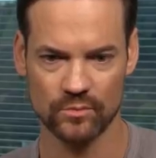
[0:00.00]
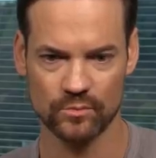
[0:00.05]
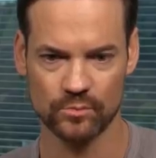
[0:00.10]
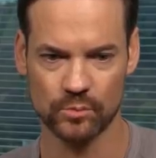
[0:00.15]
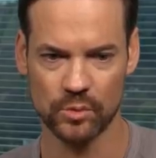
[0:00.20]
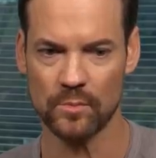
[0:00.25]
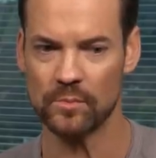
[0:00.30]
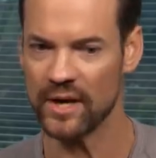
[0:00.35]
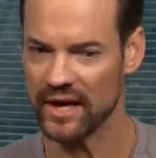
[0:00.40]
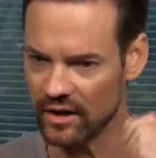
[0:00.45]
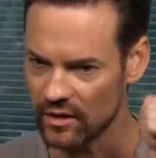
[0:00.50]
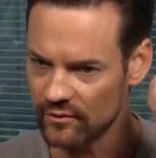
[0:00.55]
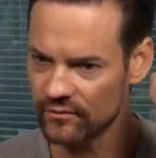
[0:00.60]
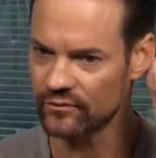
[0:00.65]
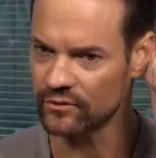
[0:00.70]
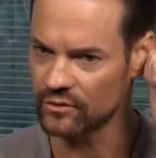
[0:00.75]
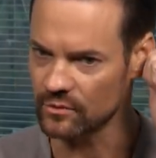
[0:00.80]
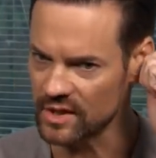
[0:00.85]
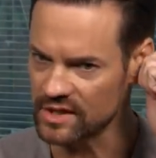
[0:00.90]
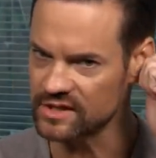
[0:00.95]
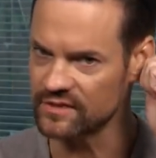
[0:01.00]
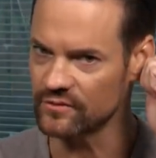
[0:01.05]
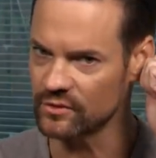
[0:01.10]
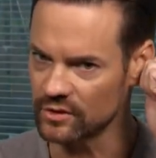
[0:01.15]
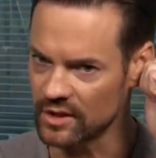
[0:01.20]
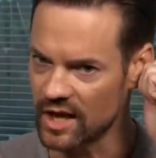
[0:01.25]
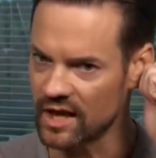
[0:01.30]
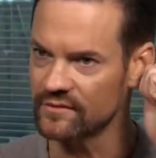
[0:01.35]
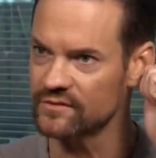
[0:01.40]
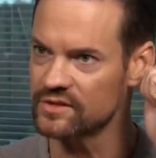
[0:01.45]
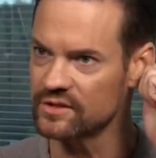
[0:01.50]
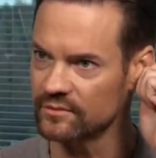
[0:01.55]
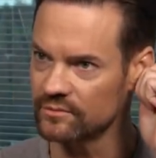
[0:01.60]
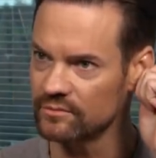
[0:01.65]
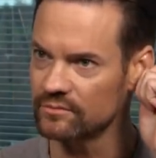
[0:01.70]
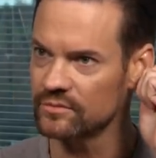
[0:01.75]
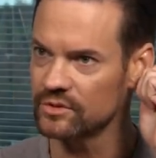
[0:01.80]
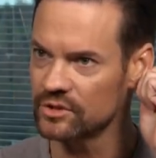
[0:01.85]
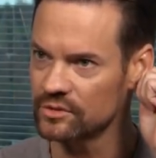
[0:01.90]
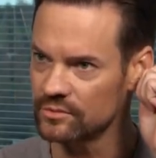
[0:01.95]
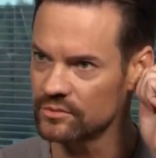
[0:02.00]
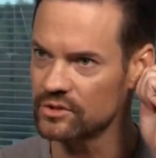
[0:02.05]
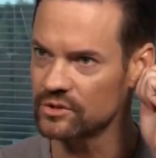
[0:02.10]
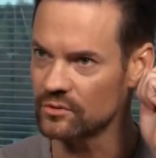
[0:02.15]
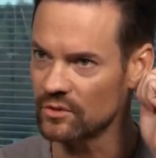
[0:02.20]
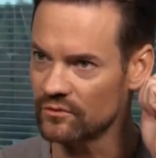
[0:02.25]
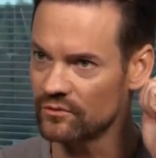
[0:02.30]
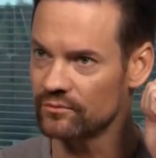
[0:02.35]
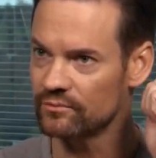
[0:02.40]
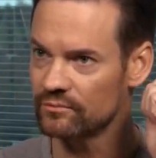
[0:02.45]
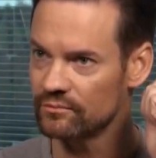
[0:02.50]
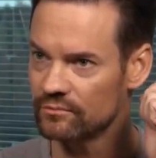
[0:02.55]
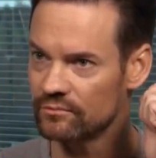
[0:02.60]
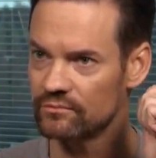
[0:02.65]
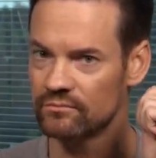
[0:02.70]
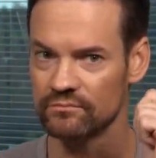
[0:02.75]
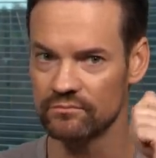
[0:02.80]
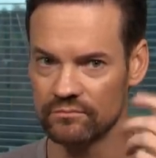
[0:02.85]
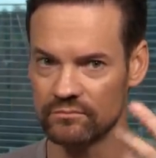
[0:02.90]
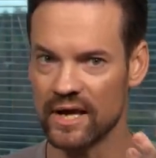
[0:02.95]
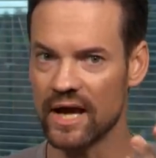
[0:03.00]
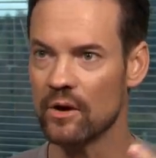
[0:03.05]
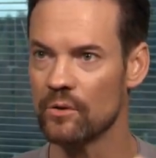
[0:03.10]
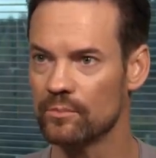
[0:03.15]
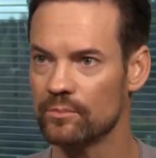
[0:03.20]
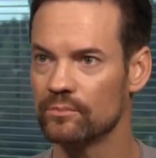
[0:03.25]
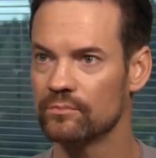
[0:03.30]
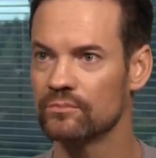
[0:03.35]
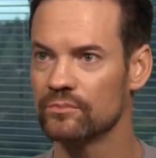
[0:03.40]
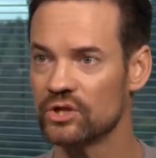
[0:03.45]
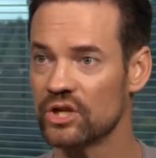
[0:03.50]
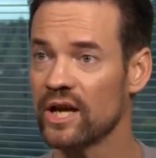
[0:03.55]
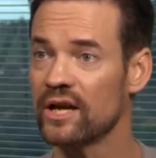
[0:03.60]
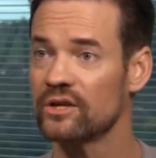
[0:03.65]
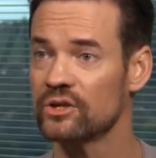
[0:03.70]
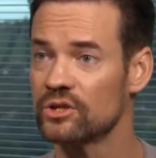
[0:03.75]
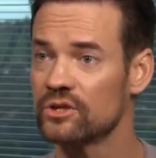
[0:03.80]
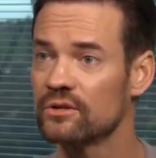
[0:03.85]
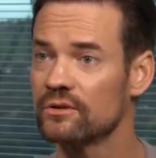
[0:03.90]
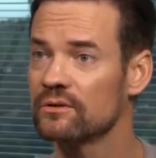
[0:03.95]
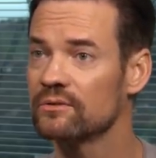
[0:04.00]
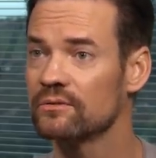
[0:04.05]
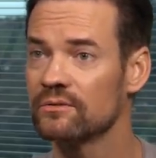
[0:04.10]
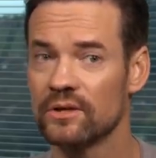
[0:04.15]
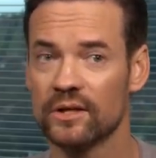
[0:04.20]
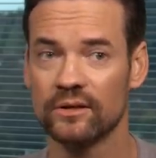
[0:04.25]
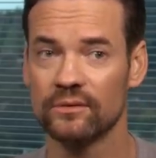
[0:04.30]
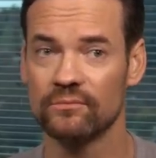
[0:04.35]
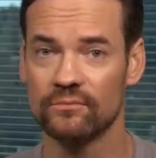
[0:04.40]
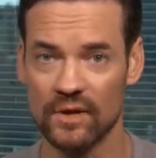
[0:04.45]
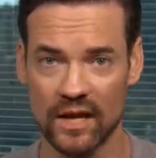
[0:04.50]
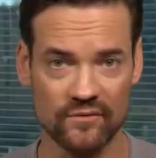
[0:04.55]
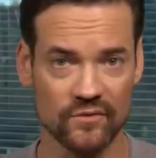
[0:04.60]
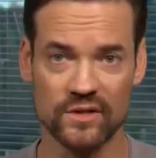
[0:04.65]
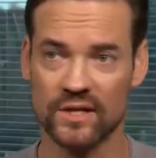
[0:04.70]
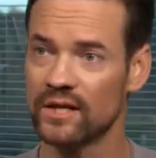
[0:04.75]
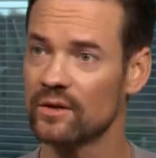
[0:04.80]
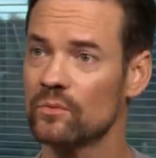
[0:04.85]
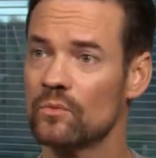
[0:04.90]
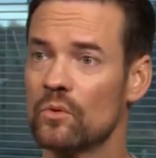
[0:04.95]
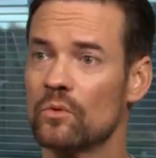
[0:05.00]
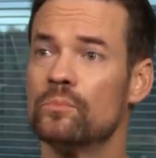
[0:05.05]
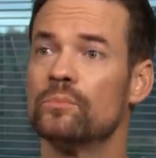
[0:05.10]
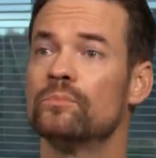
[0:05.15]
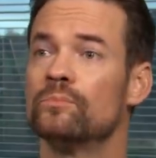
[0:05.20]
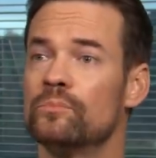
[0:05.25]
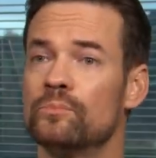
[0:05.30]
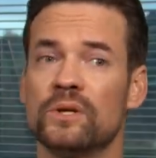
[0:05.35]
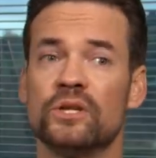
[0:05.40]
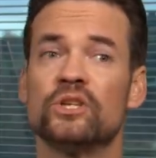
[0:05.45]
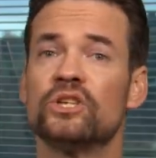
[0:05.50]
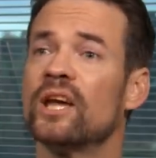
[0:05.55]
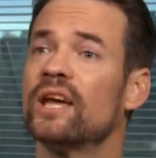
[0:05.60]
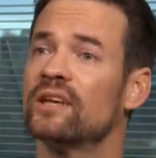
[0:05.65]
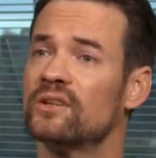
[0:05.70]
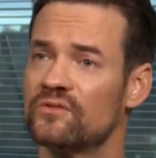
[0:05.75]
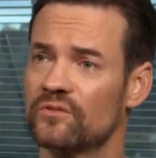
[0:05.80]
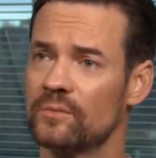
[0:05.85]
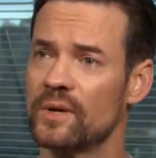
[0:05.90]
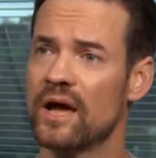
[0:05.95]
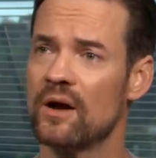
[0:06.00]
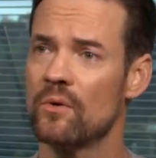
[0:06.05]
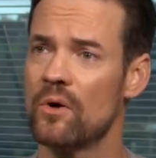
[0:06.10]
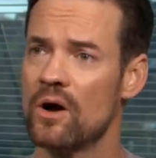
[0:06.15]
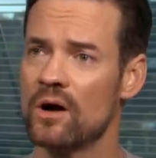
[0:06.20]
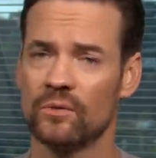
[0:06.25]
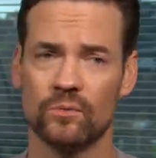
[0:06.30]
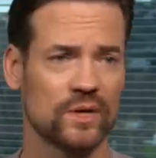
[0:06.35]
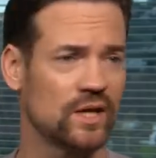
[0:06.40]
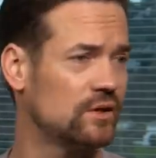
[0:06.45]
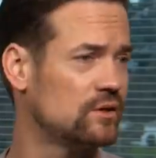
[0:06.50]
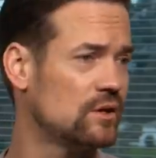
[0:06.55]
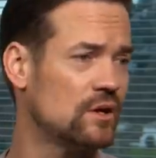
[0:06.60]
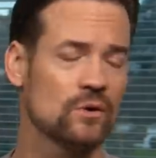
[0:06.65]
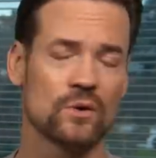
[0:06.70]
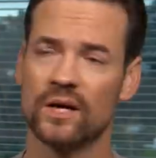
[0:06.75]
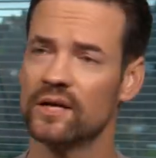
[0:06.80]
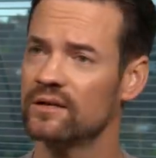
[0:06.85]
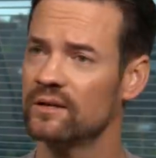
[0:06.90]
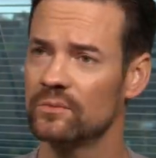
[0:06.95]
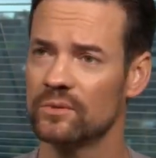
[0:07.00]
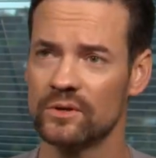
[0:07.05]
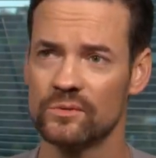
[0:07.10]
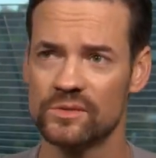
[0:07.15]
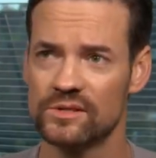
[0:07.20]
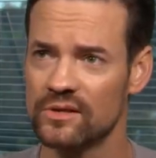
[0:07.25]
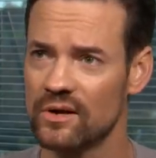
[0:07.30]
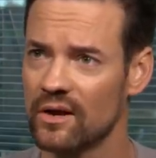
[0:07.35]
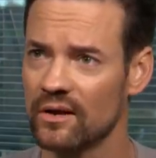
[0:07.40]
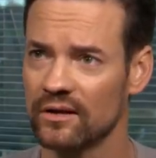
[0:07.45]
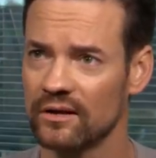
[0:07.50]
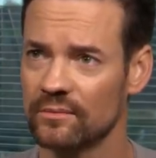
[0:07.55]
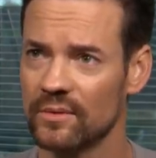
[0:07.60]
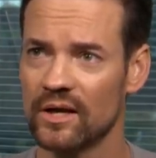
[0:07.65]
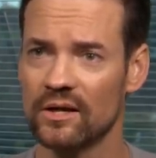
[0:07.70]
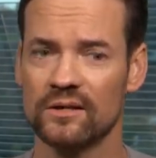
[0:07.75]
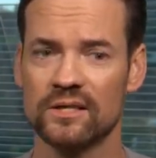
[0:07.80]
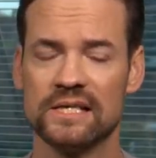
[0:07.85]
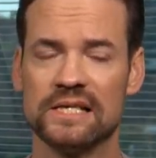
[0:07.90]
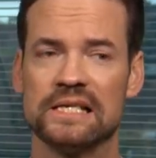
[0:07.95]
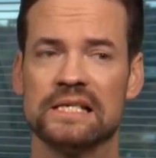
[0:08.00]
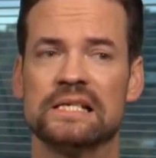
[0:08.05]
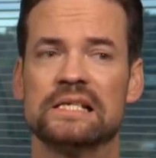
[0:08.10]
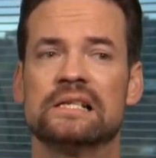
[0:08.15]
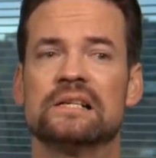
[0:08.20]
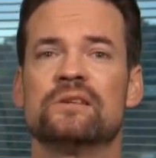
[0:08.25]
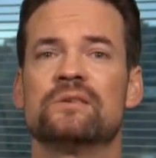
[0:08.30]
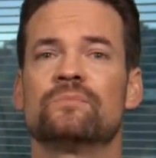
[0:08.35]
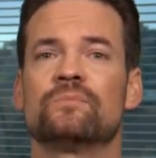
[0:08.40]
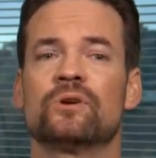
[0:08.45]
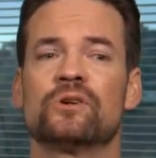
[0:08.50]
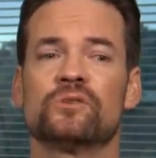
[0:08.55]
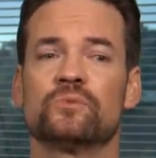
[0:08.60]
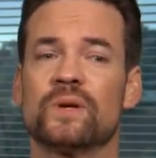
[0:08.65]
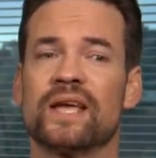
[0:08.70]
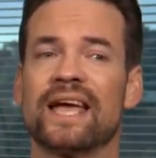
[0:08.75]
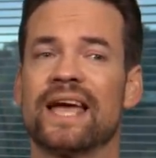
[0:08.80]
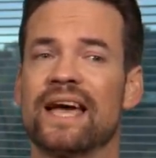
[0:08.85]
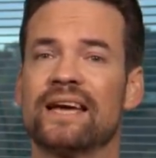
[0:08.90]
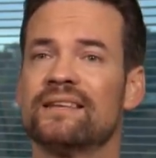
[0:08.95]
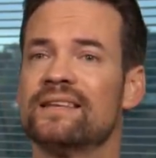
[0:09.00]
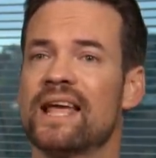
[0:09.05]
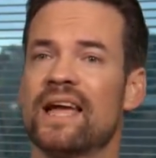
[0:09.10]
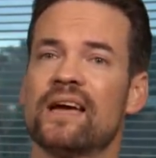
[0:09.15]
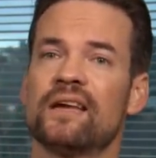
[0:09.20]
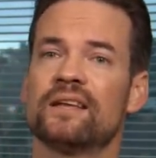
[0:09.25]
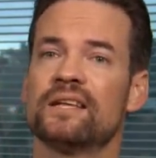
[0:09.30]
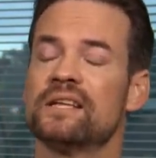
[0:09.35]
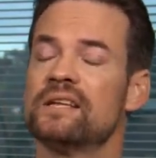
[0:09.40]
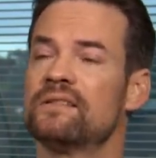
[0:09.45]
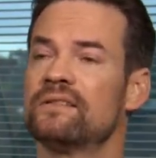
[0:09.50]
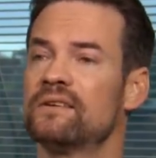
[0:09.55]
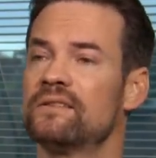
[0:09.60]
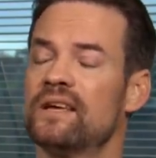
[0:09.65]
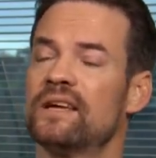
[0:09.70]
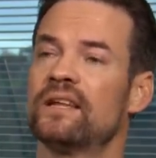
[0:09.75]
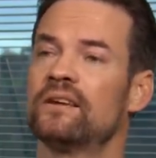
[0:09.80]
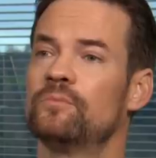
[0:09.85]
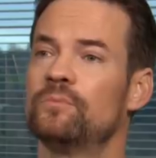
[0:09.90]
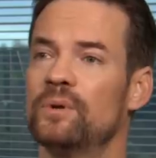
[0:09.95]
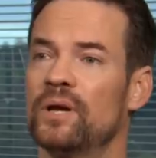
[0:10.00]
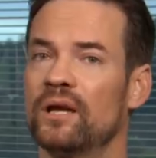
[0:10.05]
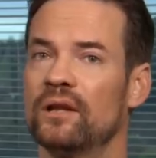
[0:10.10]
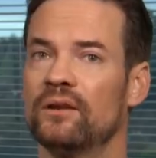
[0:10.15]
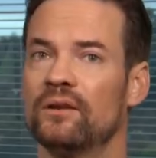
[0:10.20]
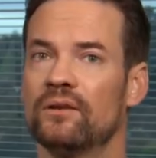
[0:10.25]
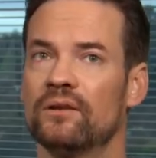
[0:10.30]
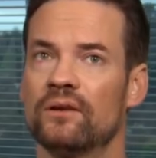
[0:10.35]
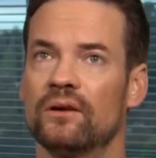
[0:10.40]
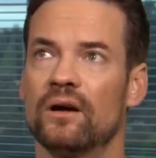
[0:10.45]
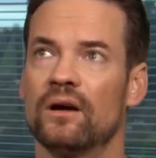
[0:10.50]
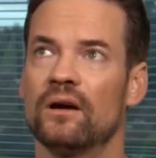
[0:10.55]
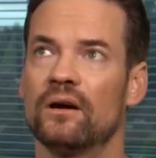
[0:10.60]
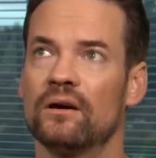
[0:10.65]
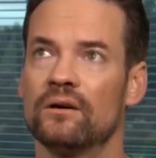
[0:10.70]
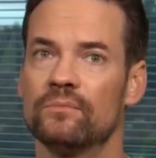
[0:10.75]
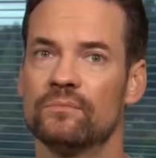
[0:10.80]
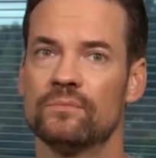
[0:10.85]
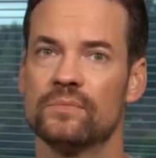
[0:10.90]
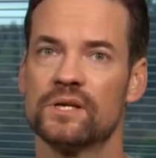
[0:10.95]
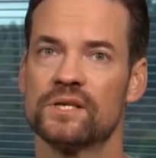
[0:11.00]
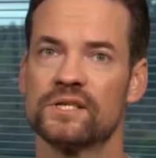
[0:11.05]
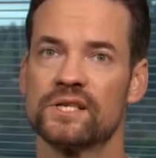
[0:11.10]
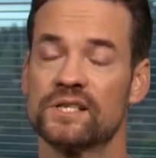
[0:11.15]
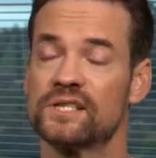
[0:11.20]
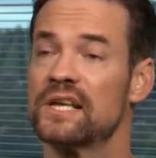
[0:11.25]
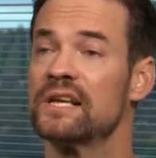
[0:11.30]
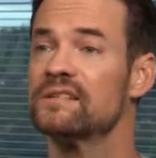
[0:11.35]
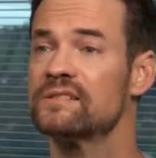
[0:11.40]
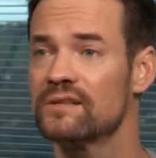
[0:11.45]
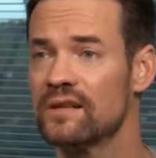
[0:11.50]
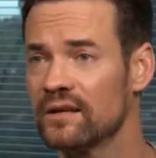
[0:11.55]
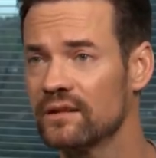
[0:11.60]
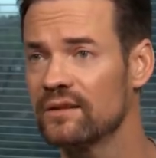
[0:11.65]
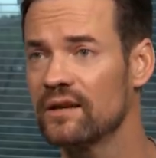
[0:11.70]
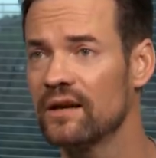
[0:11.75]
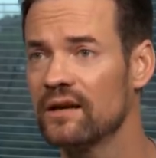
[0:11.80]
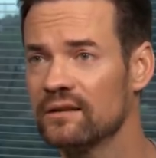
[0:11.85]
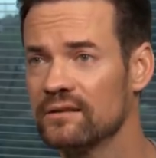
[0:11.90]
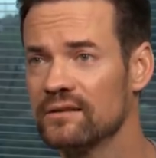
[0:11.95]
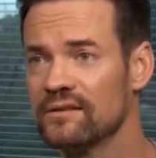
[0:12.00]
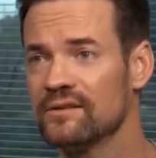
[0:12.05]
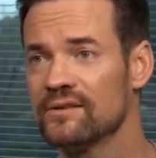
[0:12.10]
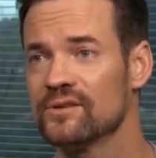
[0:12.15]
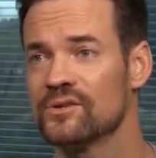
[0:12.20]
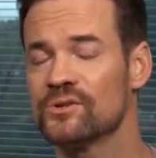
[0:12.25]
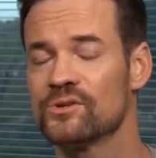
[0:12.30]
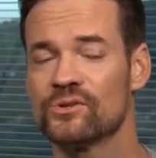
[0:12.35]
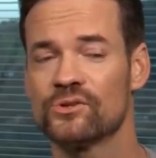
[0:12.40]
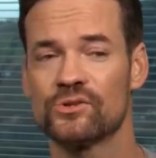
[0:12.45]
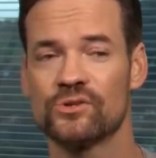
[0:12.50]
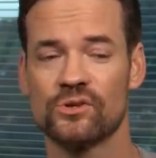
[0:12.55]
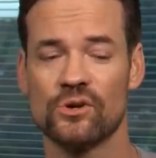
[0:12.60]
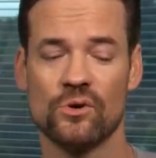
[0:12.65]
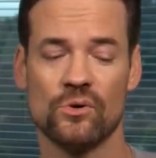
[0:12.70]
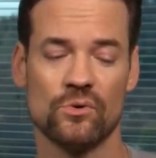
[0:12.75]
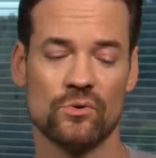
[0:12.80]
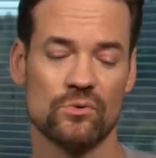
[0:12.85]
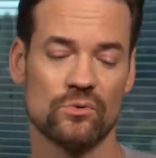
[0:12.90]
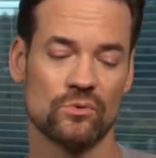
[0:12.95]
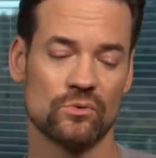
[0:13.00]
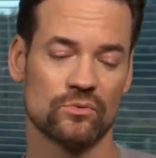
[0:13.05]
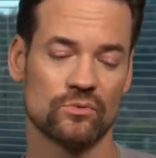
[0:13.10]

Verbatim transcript: prepare for the rest of your lives to, to, to have now changed. It, everything will be changed from now on. We had no idea what he was talking about, because we hadn't had anything that had been um, a success like that. So